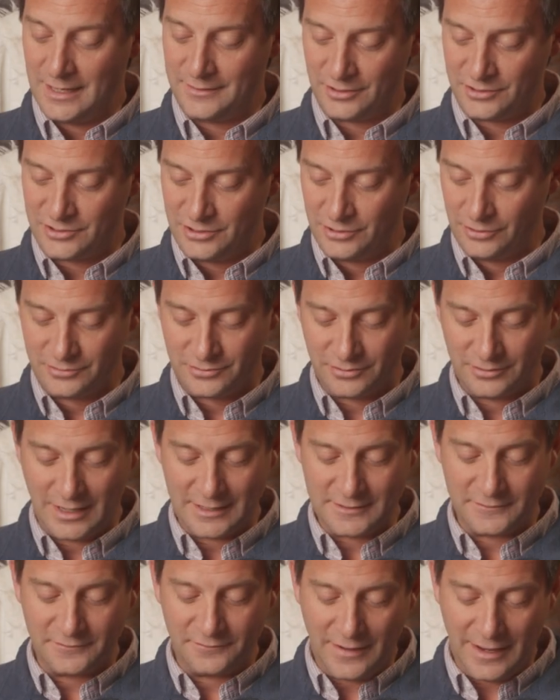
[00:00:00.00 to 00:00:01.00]
and the children
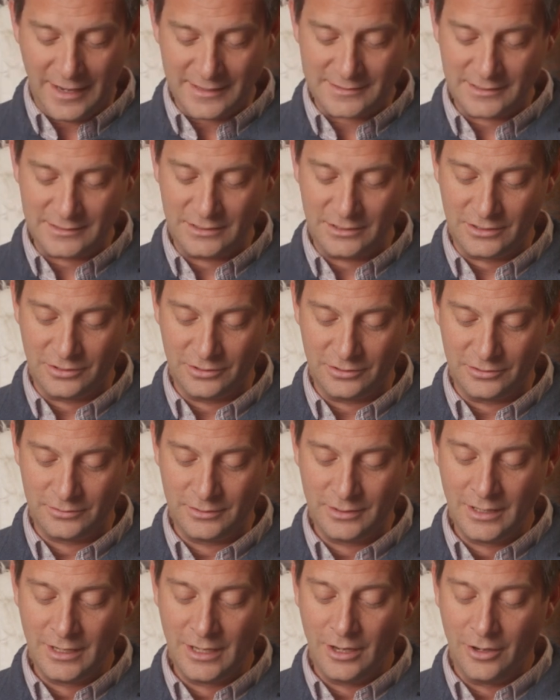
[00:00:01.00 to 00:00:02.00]
as fast as he
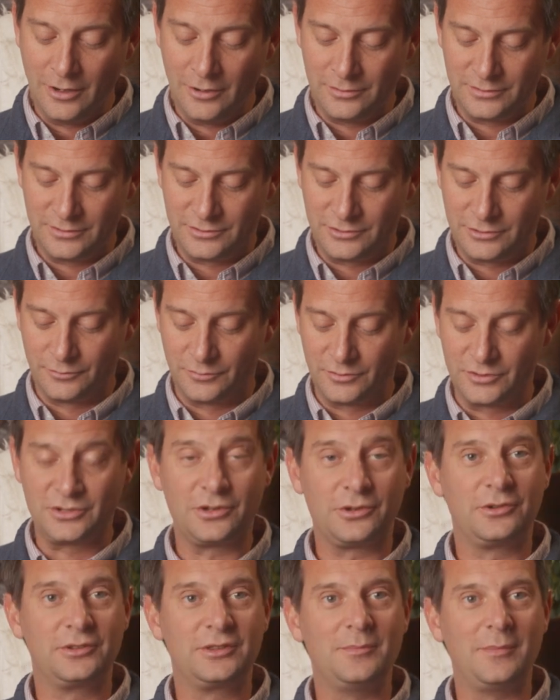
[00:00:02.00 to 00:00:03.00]
could to
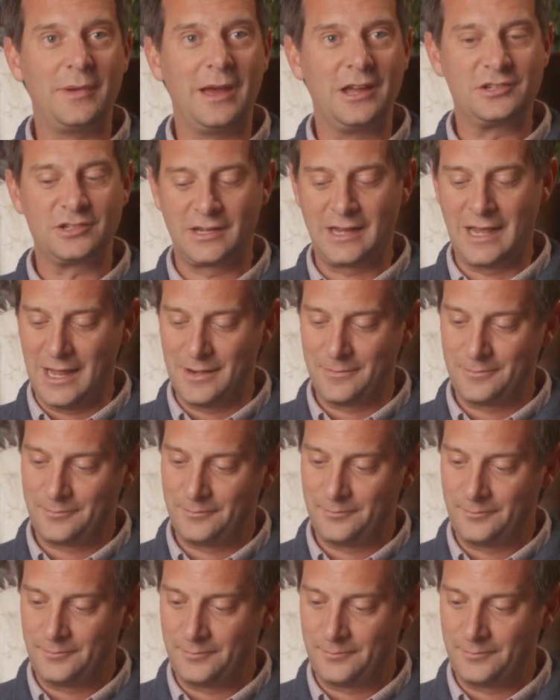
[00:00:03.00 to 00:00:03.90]
return the magic hat.